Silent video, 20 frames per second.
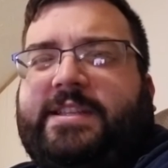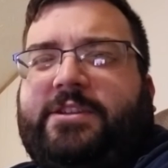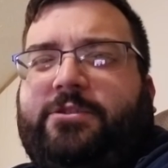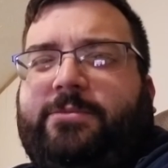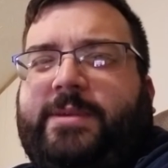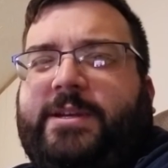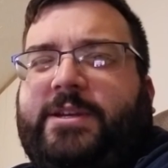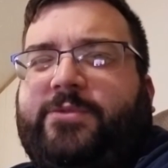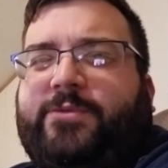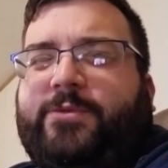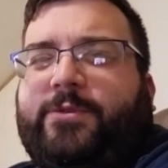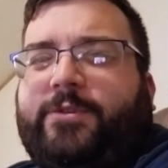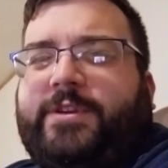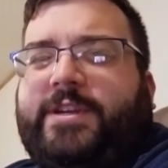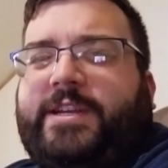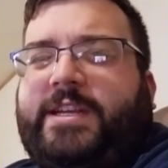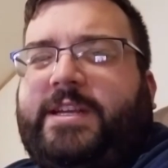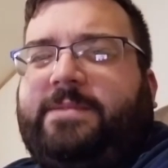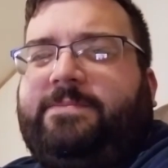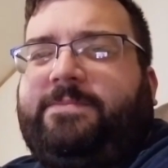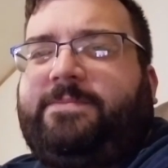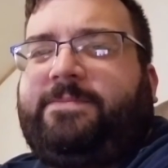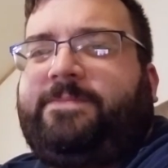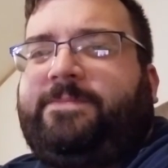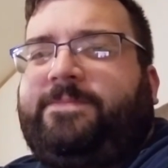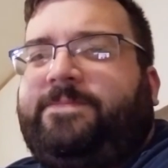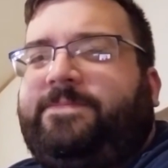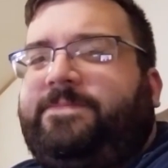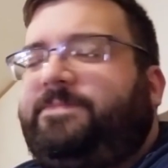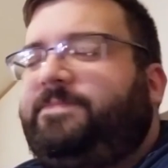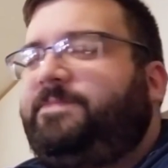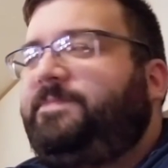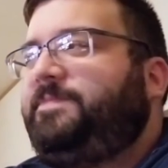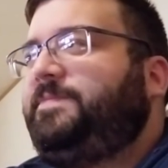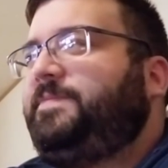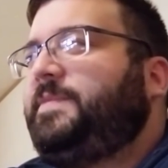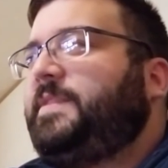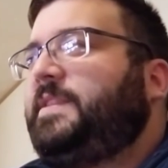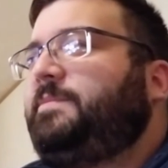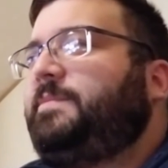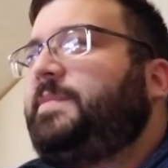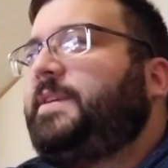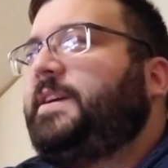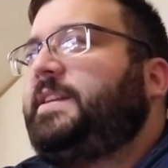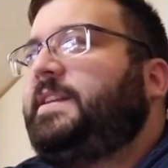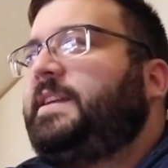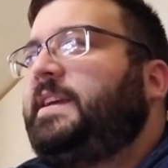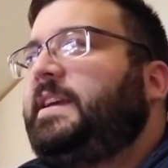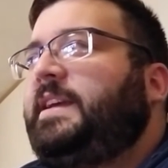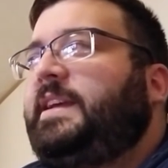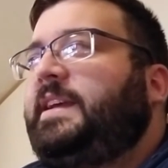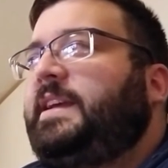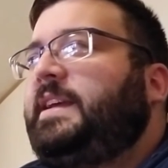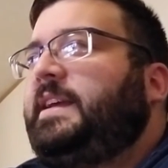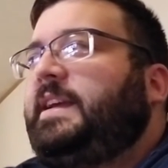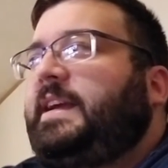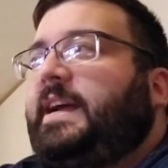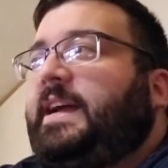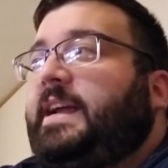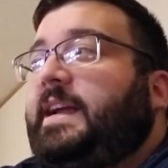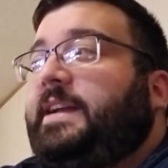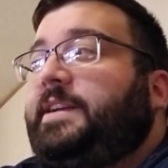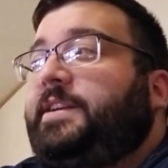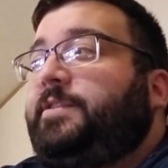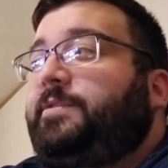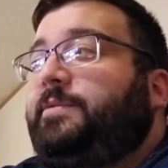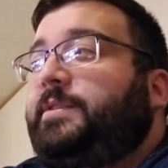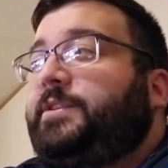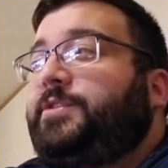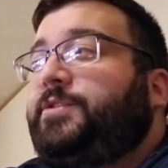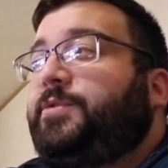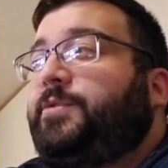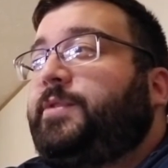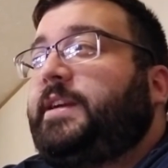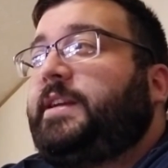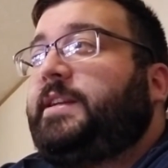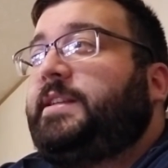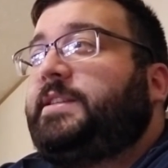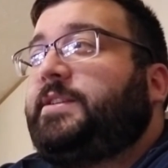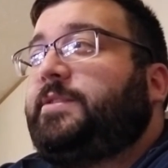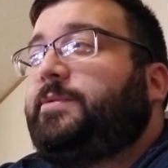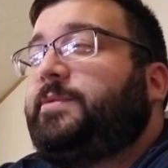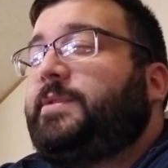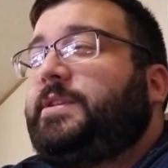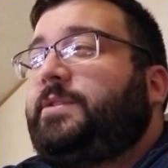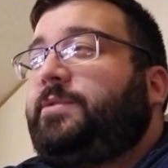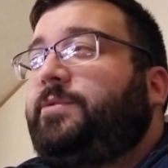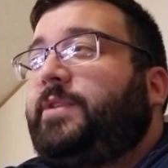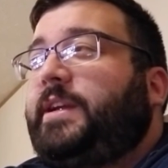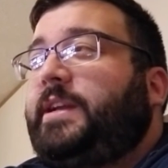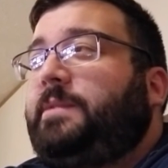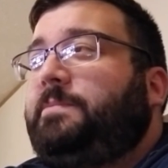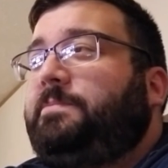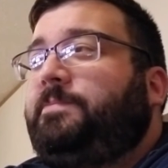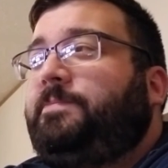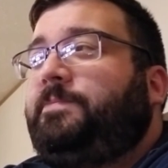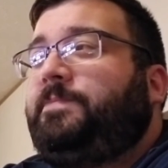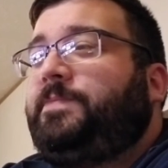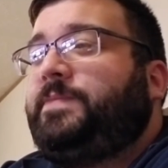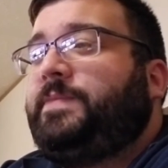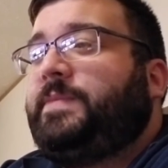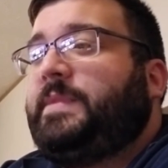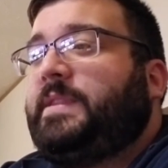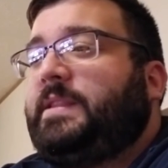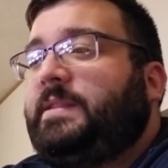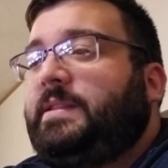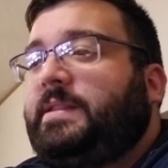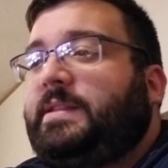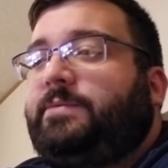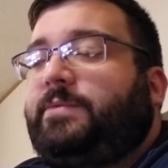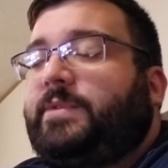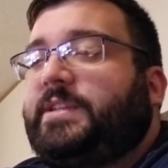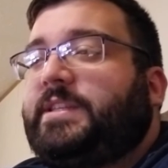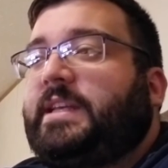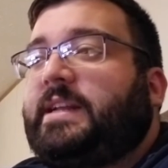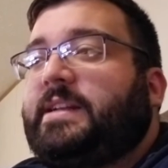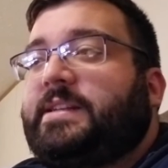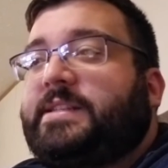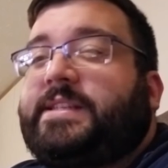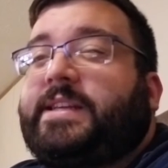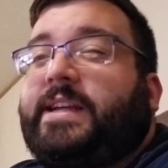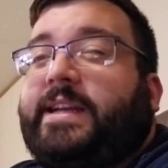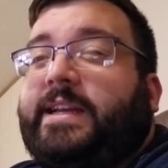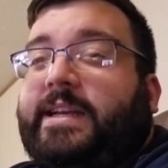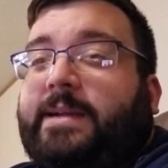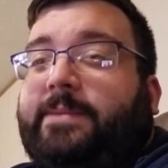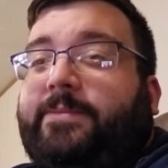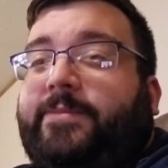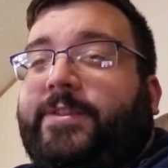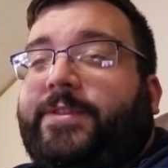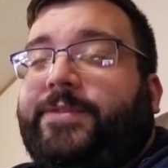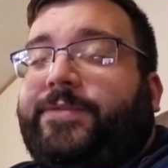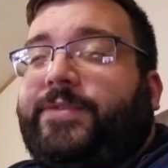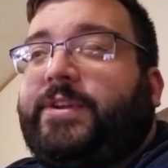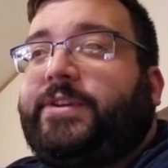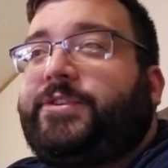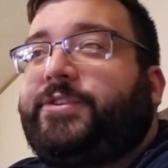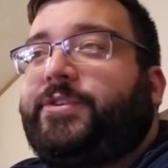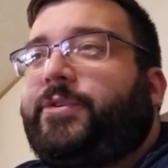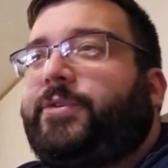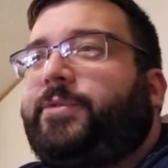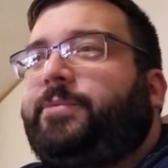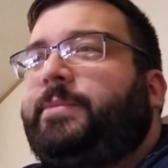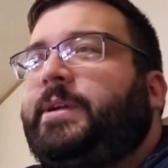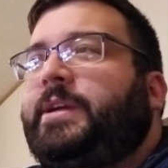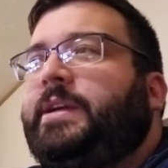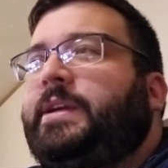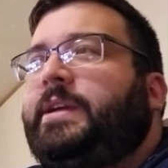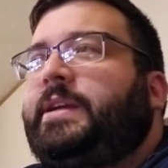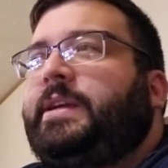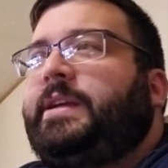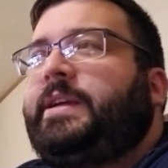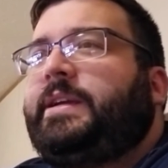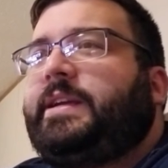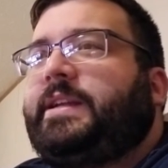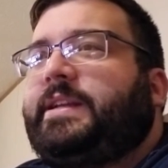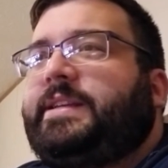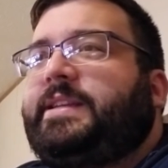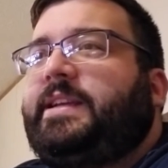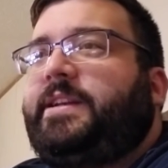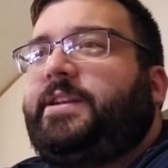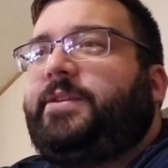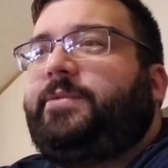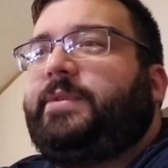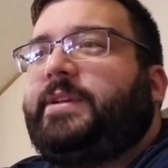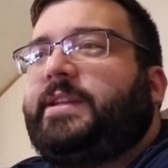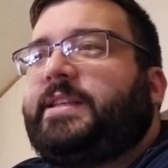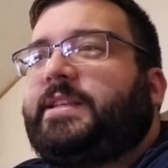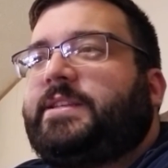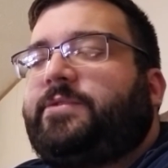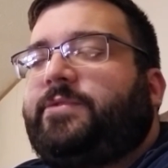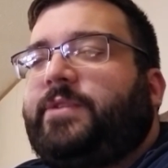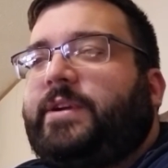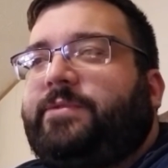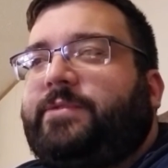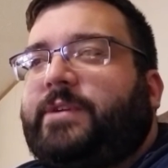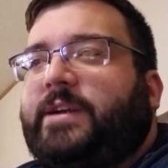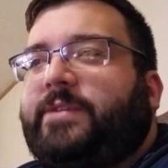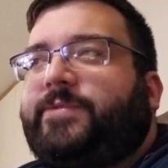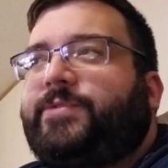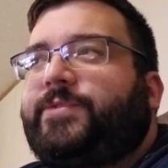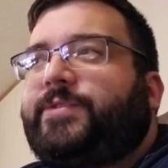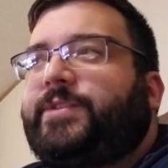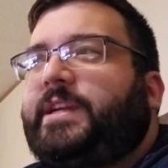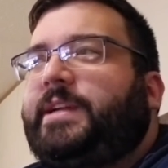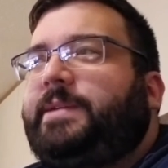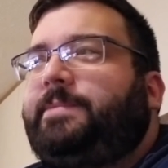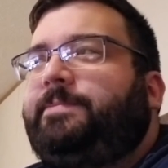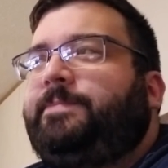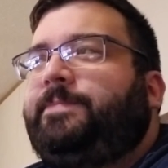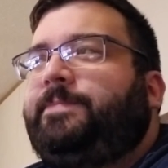a little bit quirky, but I do enjoy it. So it was great, once again, setting up for the future, continuing this great rivalry.